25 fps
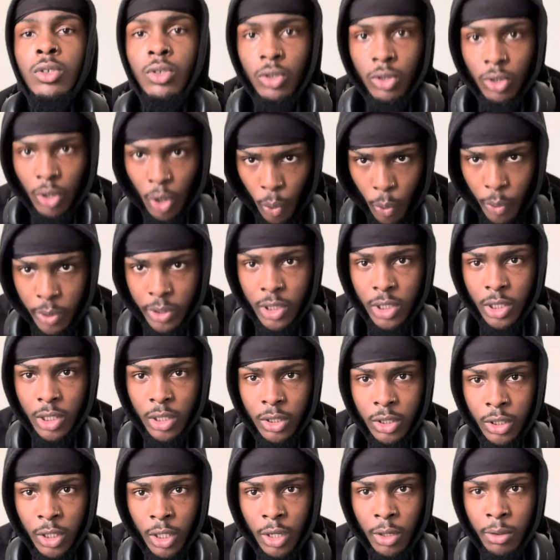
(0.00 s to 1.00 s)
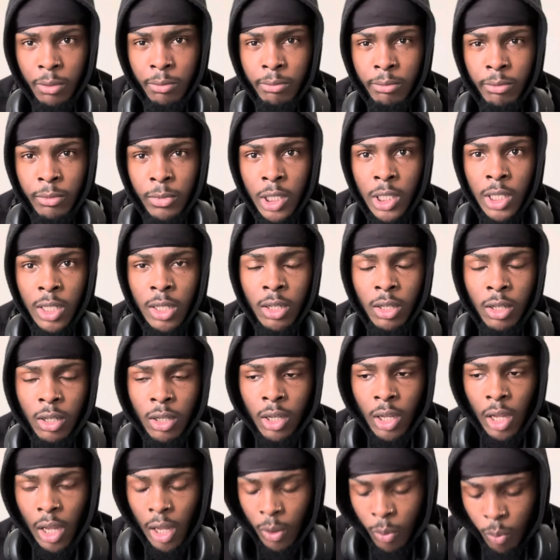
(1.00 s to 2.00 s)
going to the gym
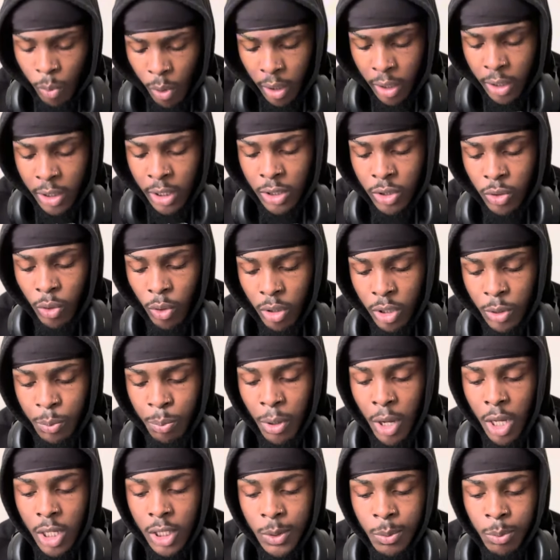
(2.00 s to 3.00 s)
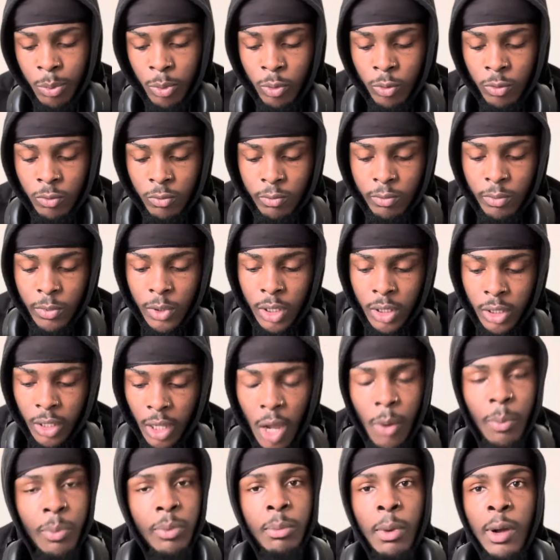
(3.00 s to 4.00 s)
and working as hard as possible and
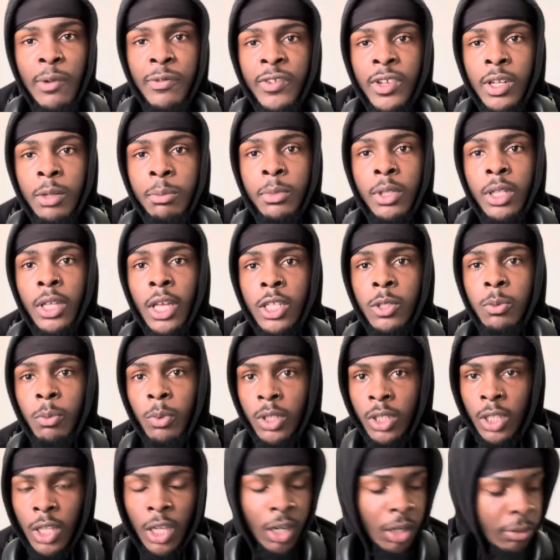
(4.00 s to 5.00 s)
helping my family. That's the only thing